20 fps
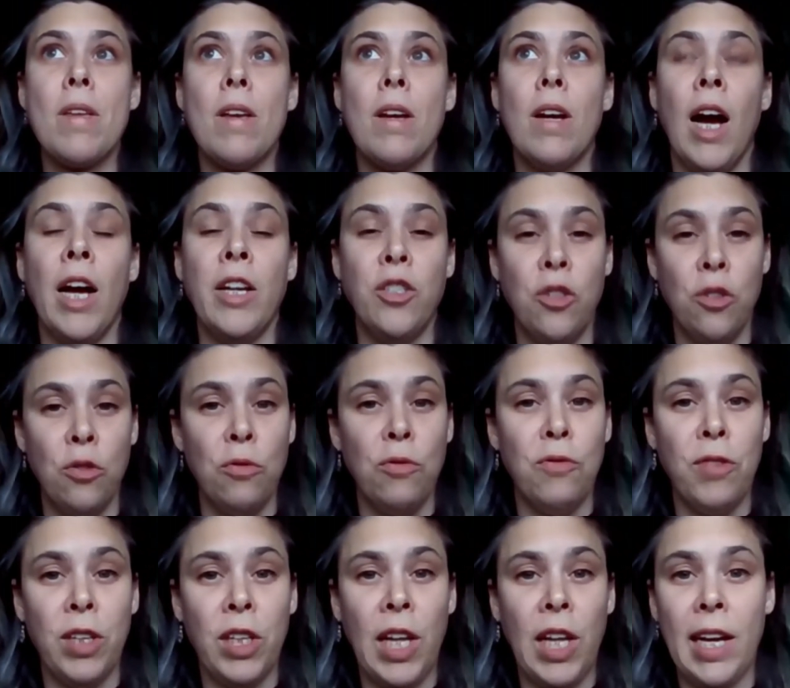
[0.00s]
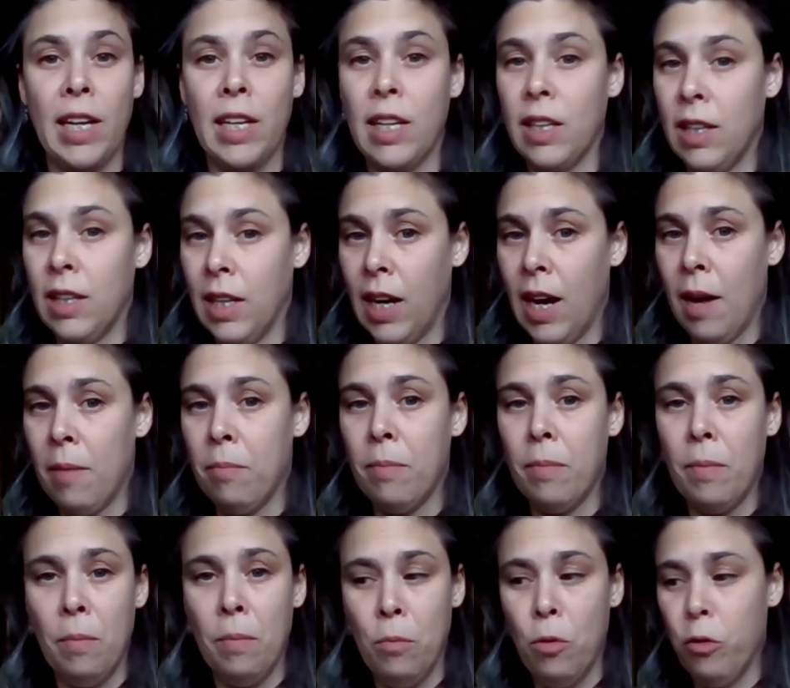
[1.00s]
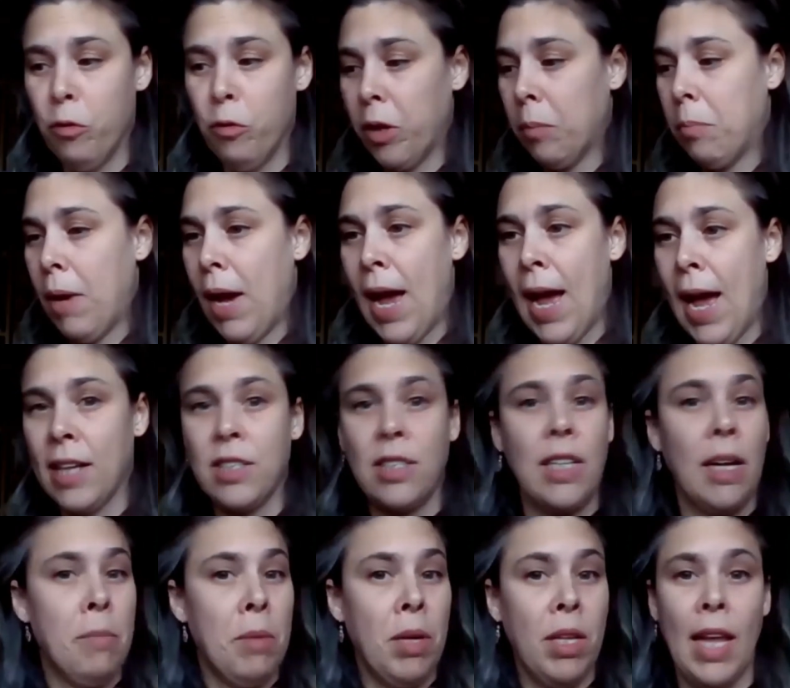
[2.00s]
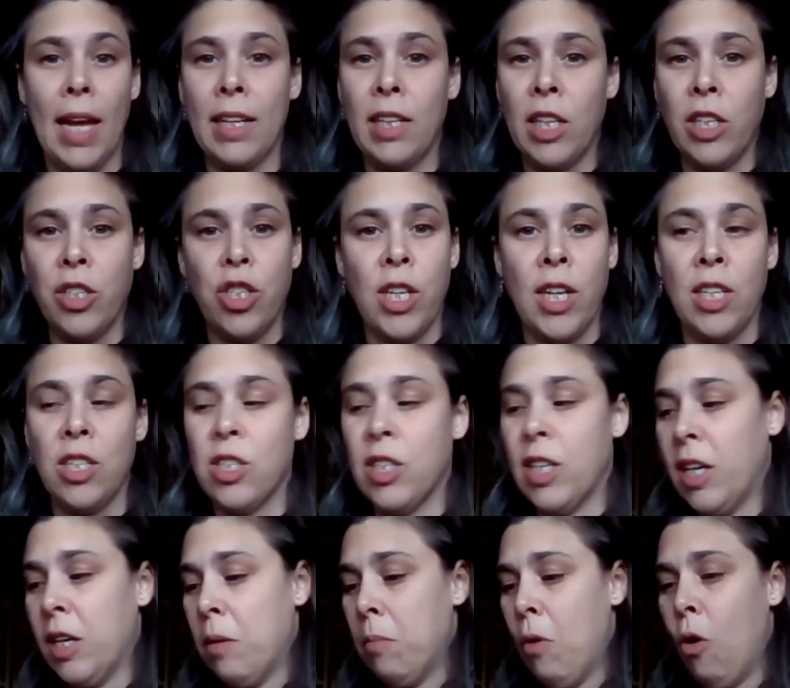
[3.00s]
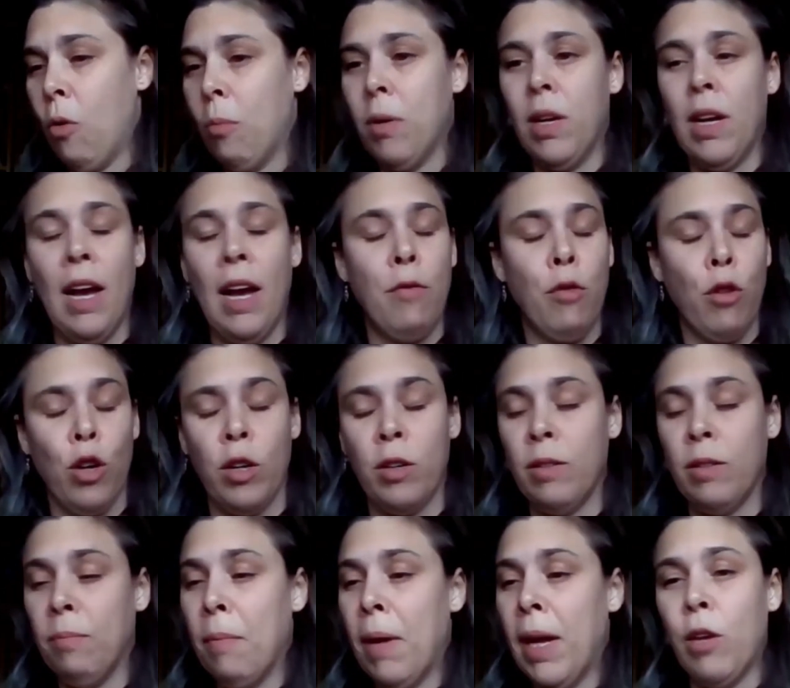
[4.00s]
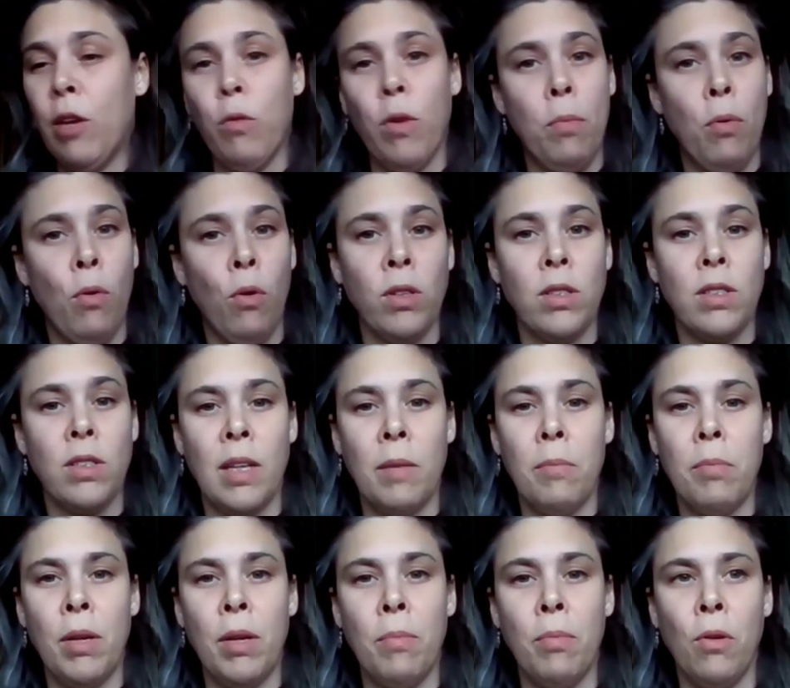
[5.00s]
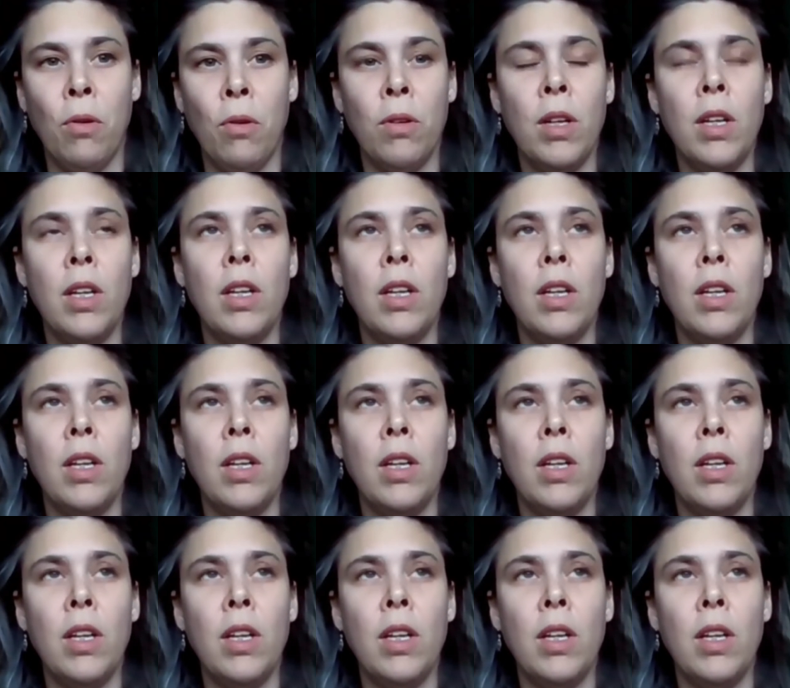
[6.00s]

I do feel like that I'm moving past. I mean, that can change at any moment. I've heard many reports that people